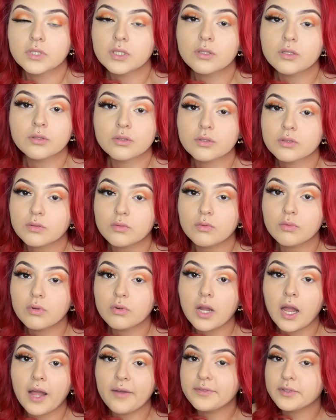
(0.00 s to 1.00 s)
school, or
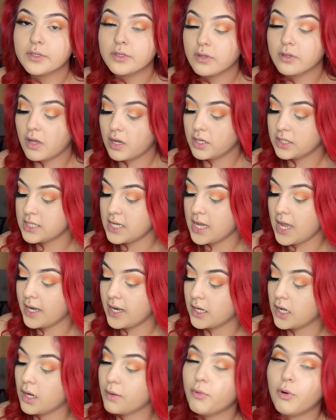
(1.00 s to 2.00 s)
after a long day. I'd
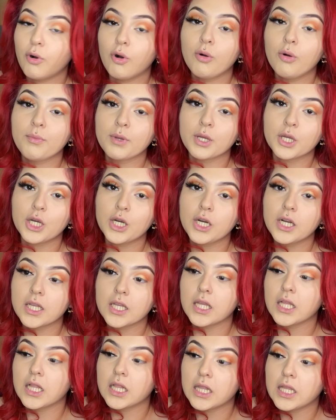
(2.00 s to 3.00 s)
come home and cook
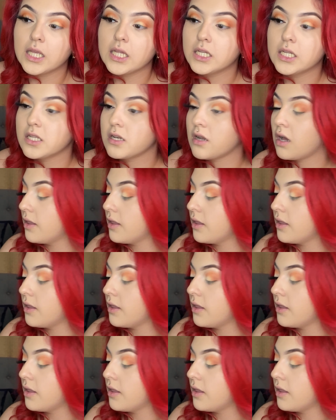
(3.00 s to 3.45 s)
and clean and all